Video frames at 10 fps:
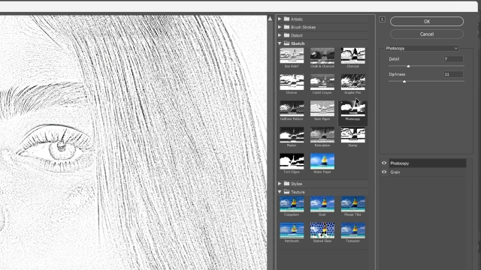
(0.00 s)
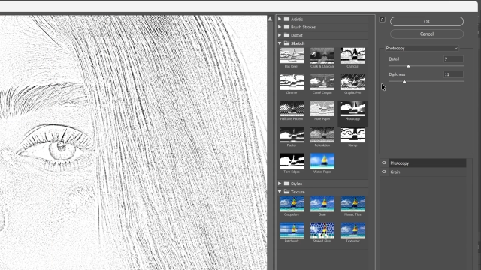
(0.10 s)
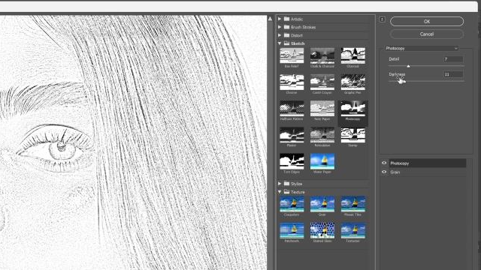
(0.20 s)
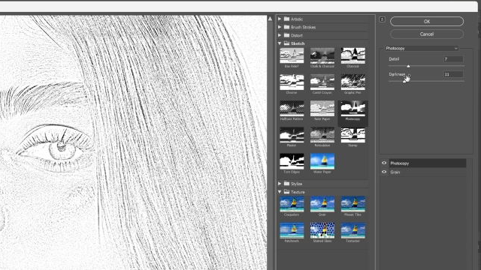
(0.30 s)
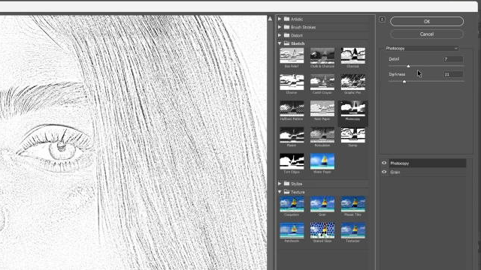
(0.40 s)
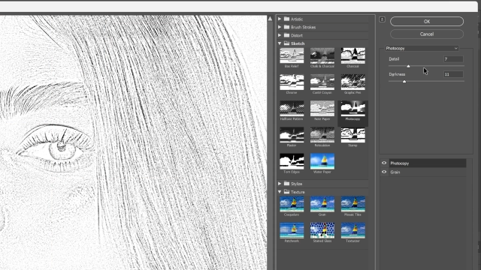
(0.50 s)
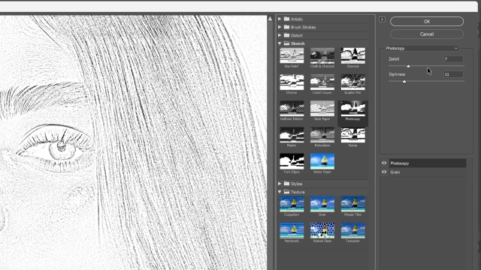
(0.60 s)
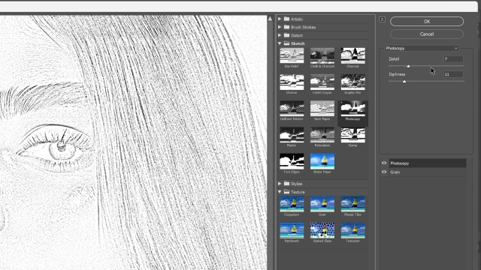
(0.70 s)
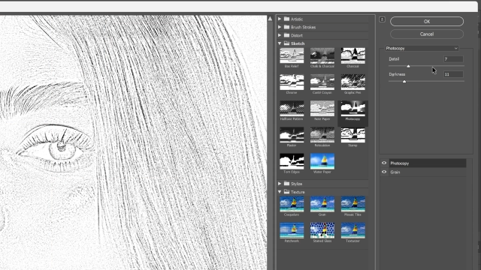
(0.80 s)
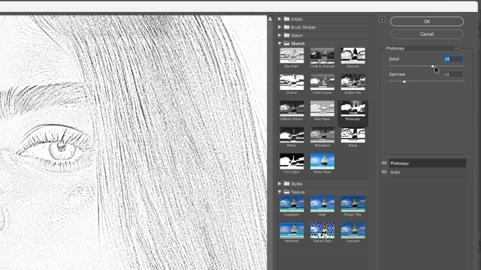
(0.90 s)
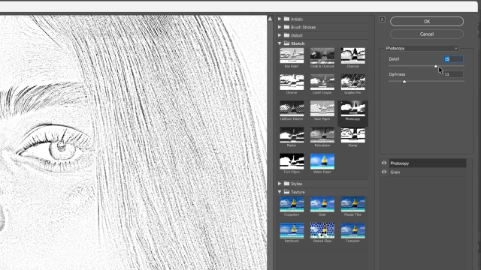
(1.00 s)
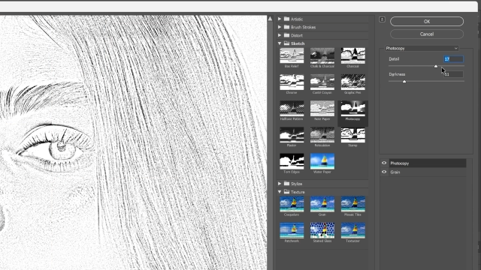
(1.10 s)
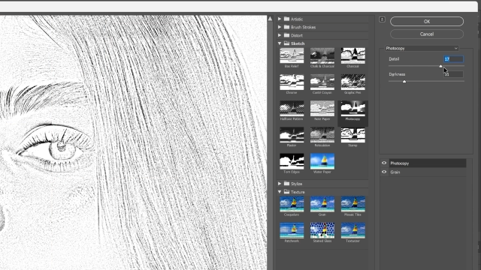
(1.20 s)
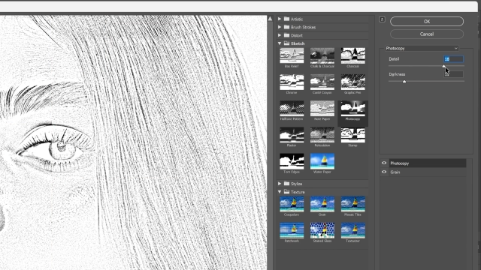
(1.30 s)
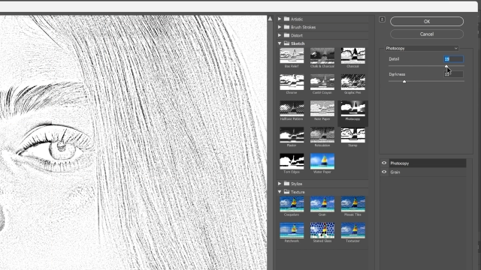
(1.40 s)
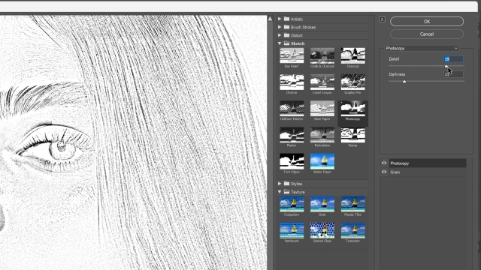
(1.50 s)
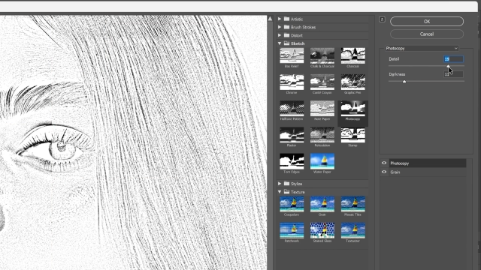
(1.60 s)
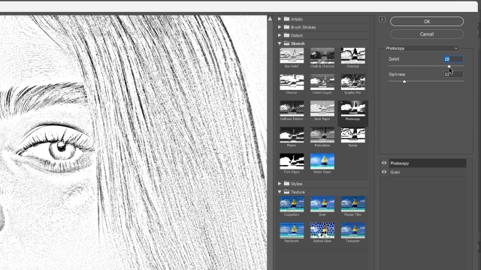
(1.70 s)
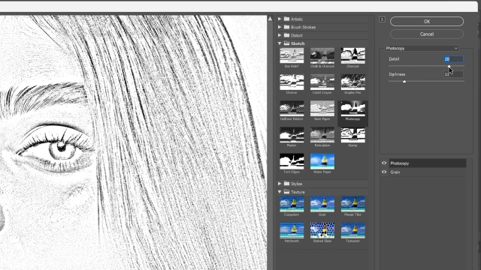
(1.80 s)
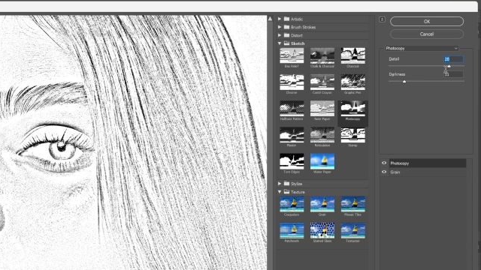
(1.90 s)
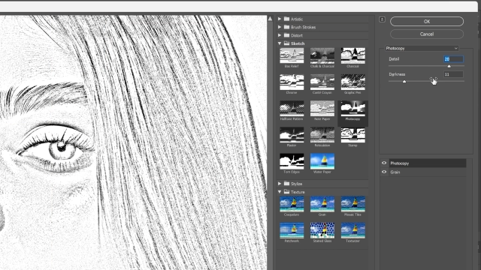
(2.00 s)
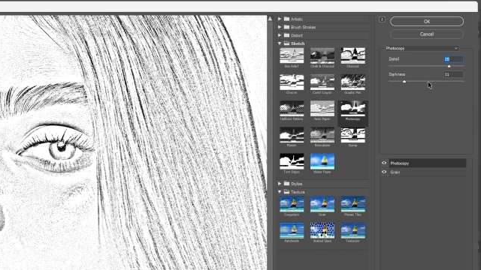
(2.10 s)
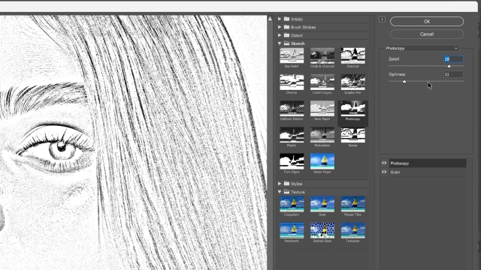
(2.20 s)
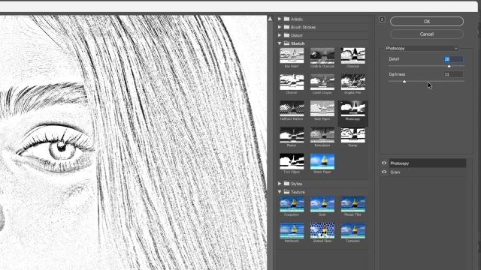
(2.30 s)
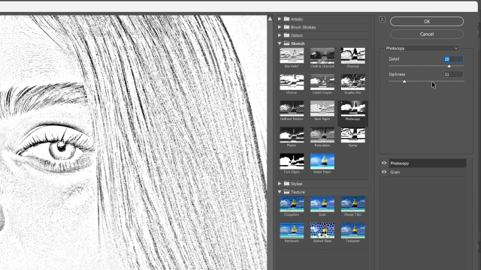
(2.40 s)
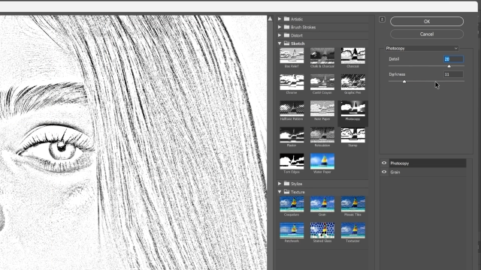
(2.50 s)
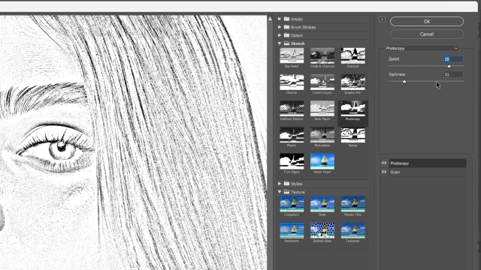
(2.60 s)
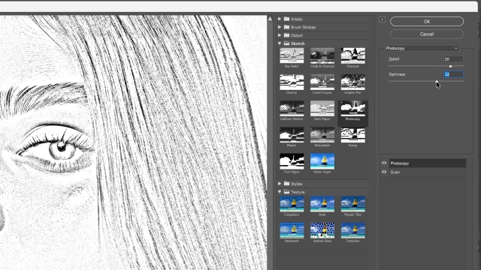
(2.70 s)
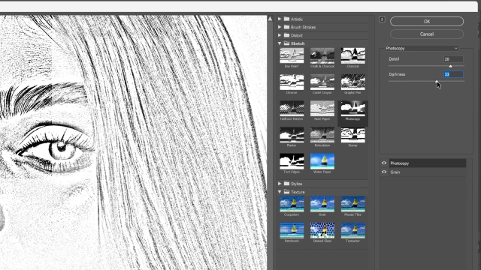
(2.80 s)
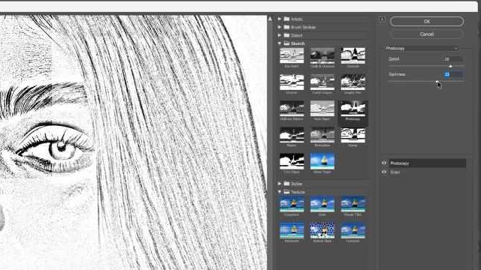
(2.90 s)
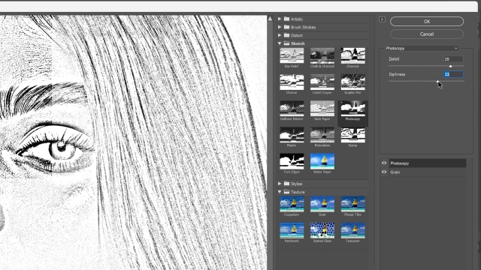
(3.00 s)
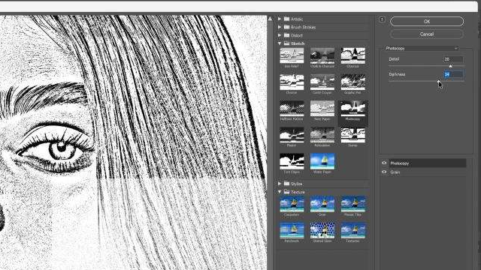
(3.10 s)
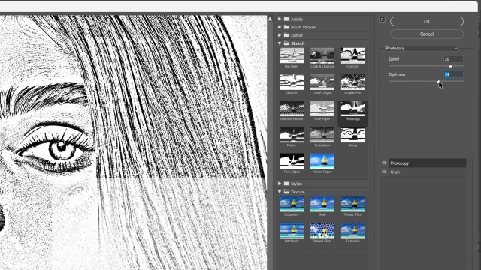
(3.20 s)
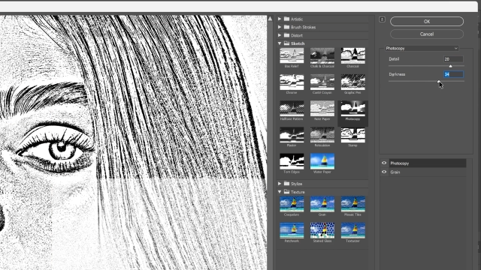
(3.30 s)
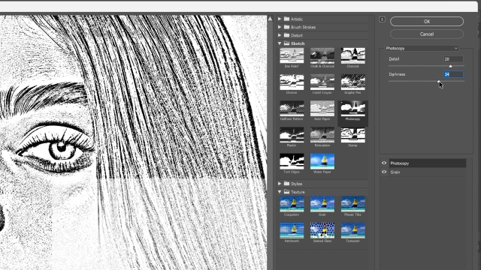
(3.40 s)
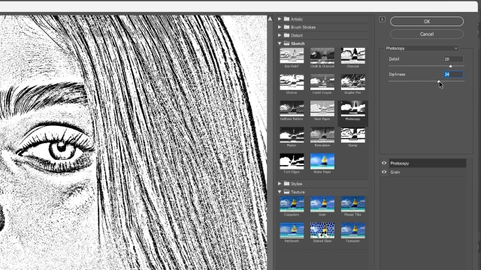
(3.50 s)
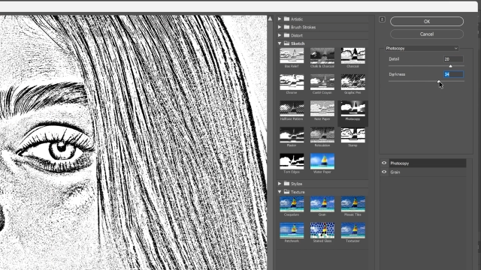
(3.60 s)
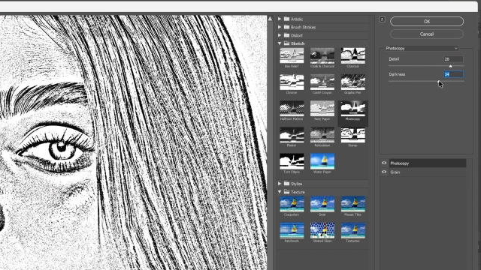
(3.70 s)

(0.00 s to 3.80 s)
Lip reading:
(no speaker visible)